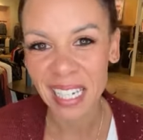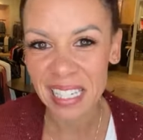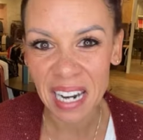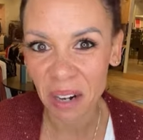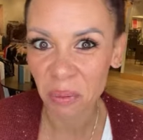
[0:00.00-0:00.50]

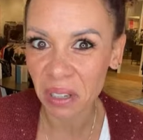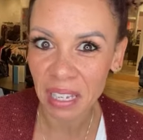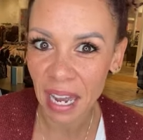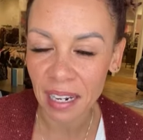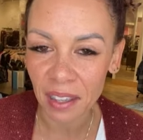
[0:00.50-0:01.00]
It's not
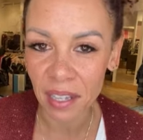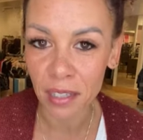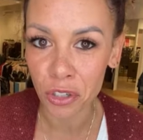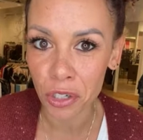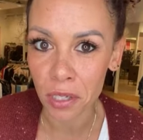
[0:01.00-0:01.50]
really anything,
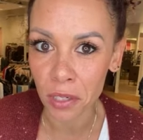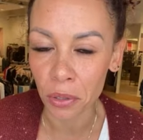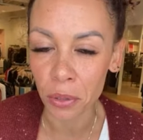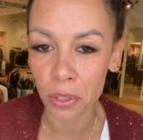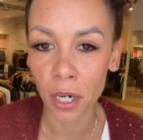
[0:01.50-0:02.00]
it's just a
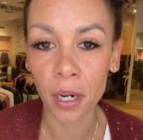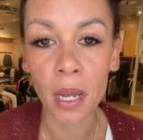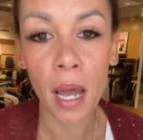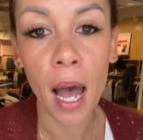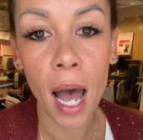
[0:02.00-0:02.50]
Hoosier.
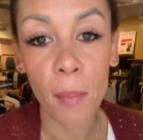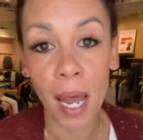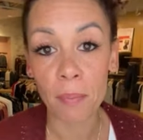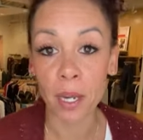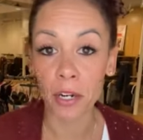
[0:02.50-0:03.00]
Um,
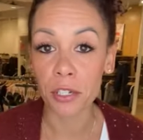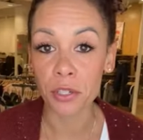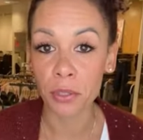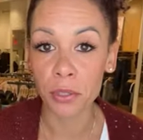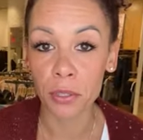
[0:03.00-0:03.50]
I'm married
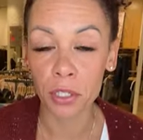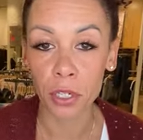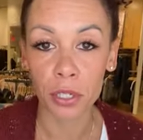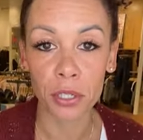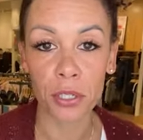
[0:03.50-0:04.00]
to a
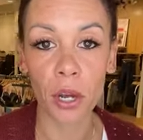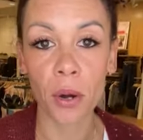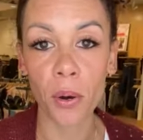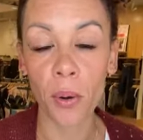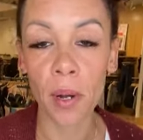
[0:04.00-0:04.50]
Hoosier,
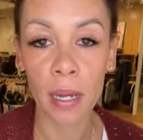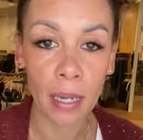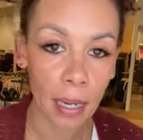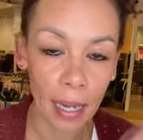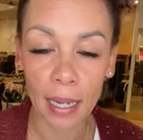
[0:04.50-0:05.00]
so
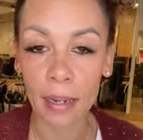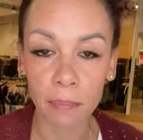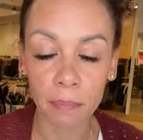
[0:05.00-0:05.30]
I,